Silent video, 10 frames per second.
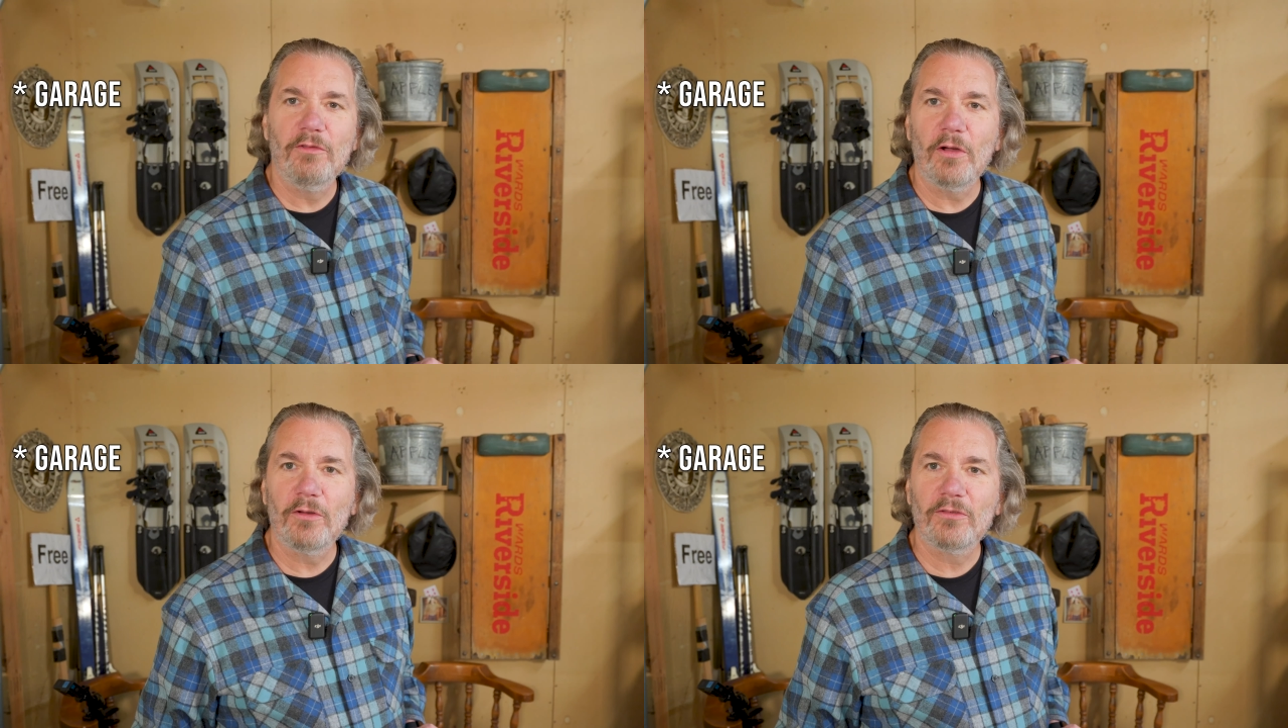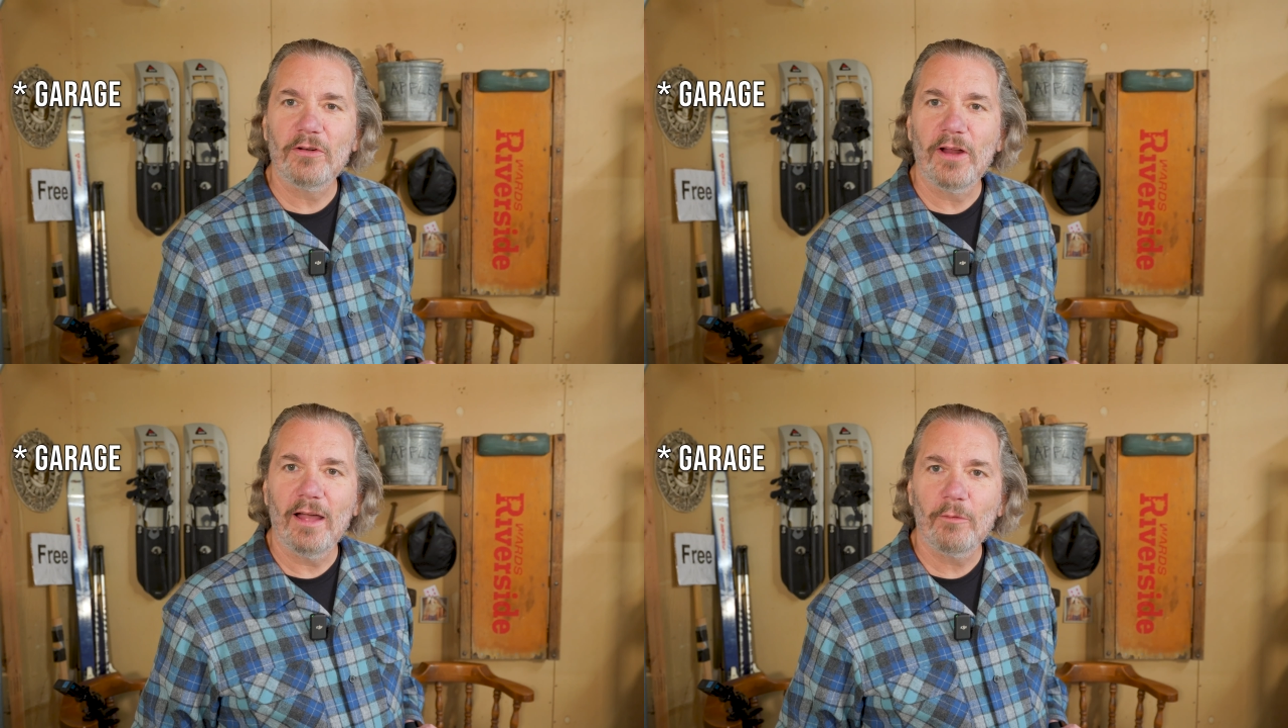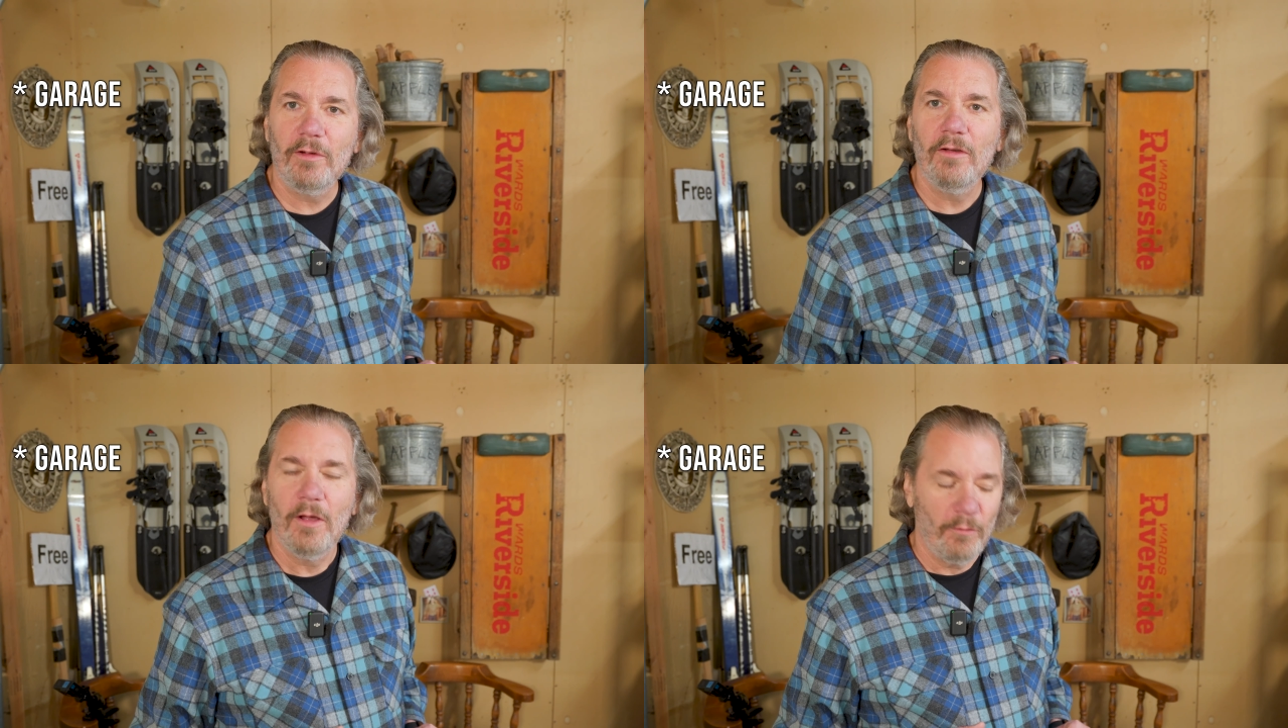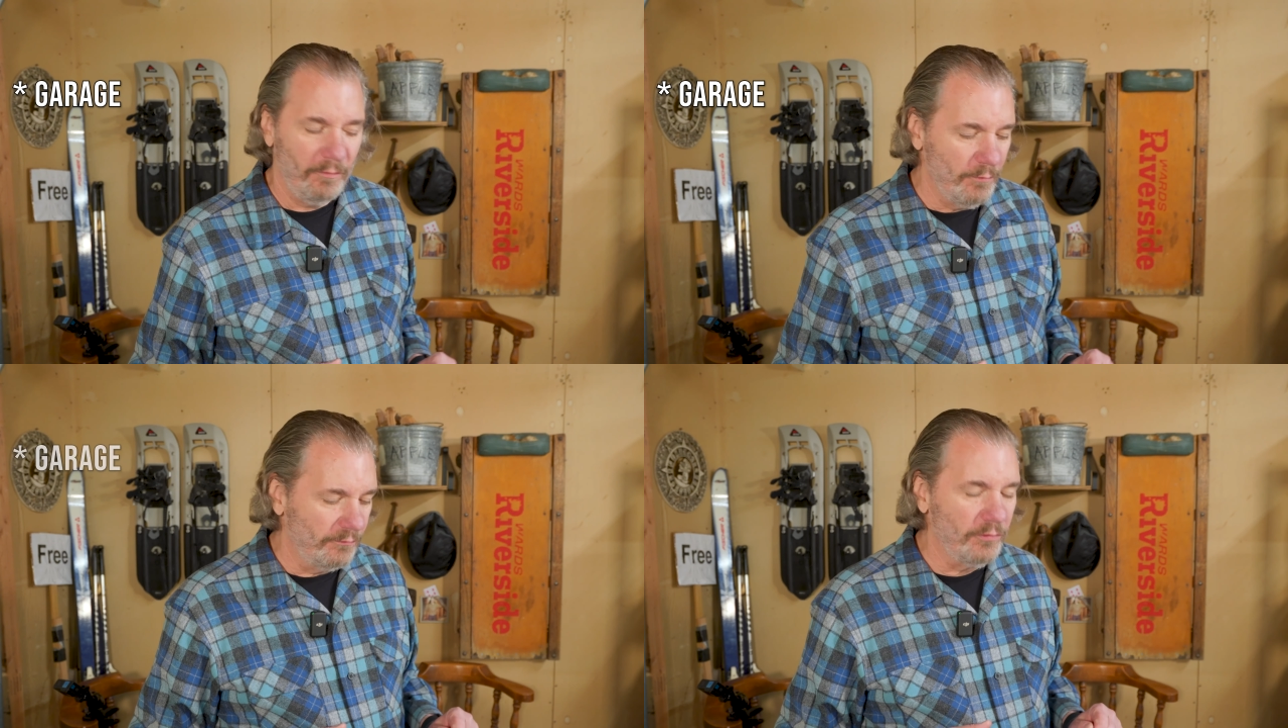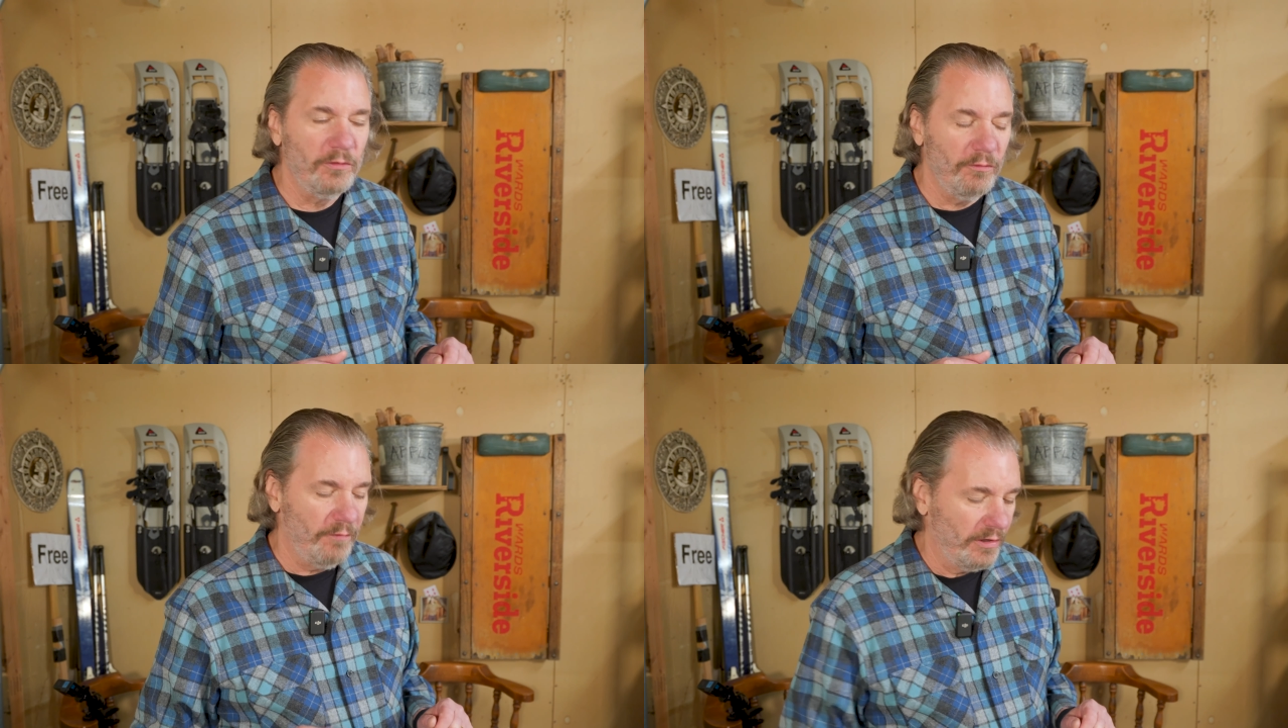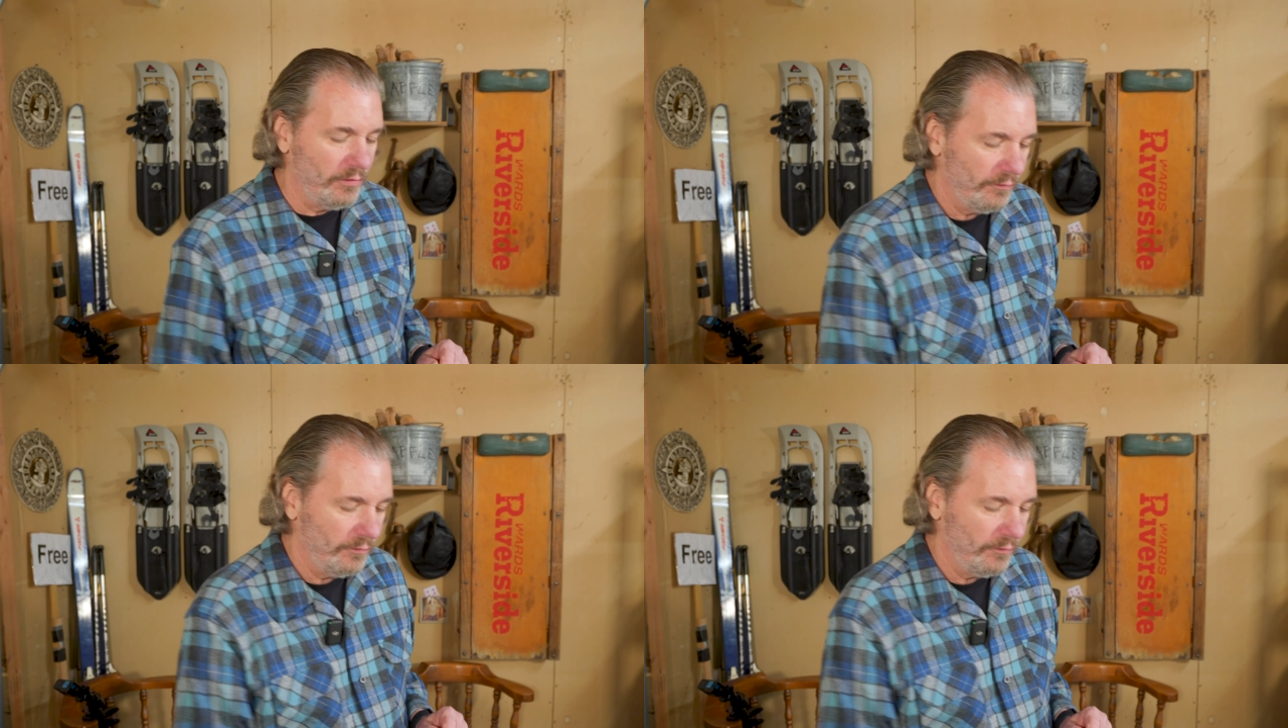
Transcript: noticed or not. We've moved to a new venue